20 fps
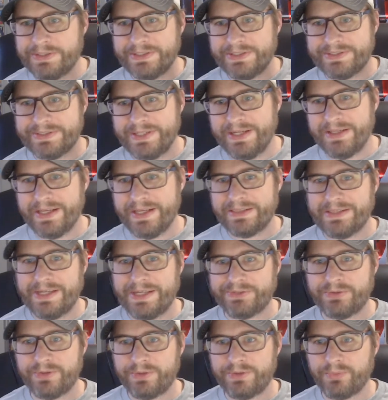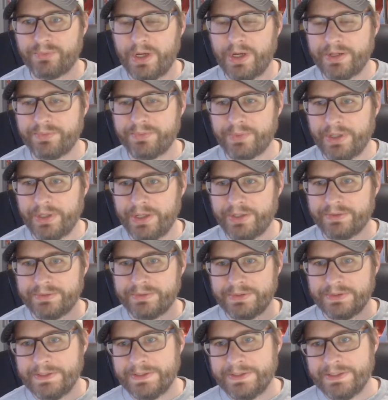not like Last Ronin 1 where
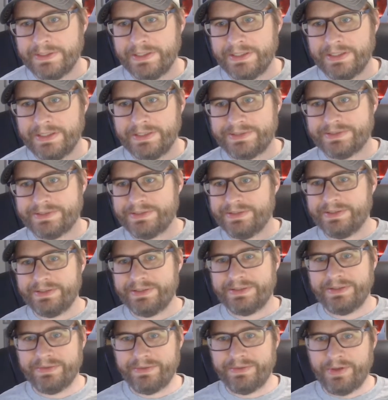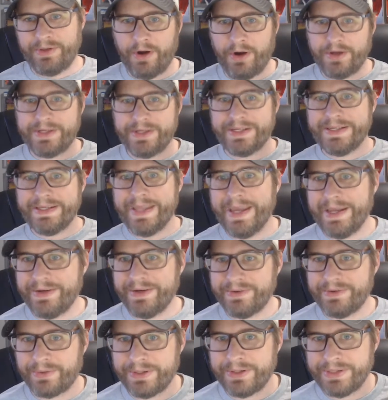it's hard to get
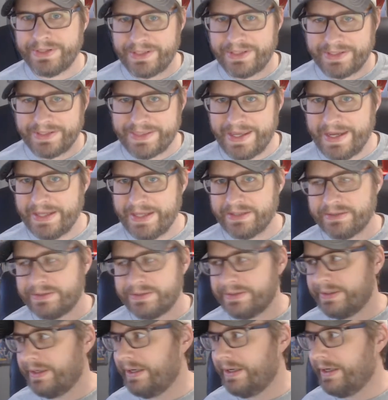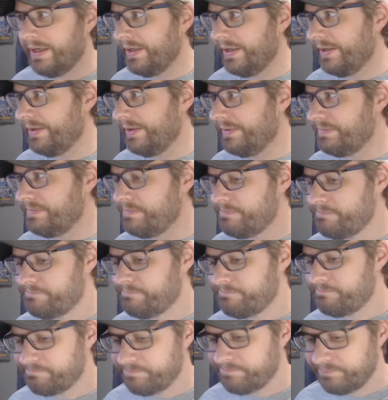or anything like that.
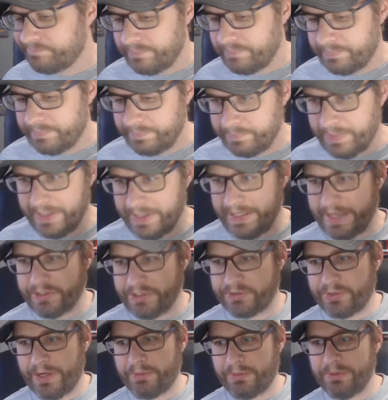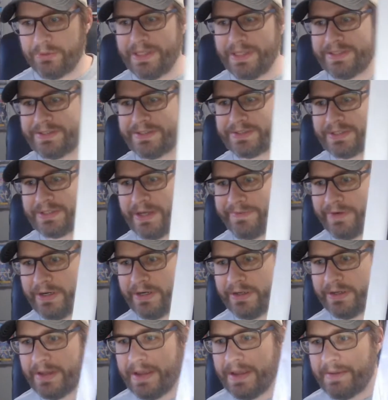But I really like this
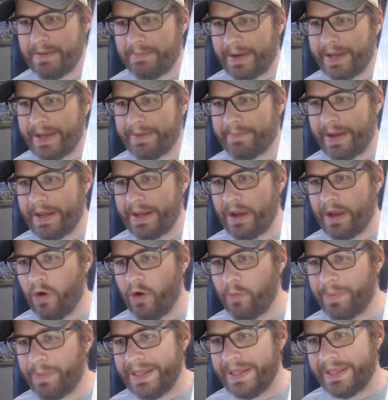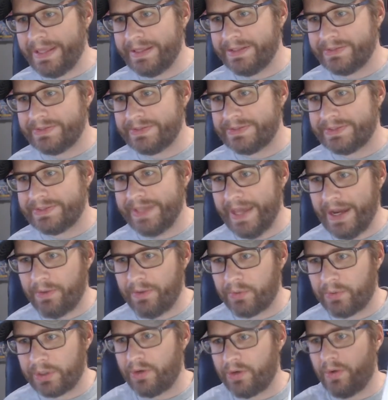cover. My hope is that
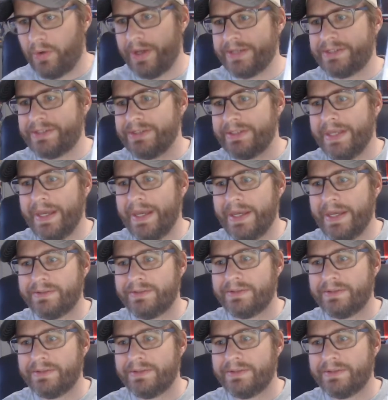we're going to get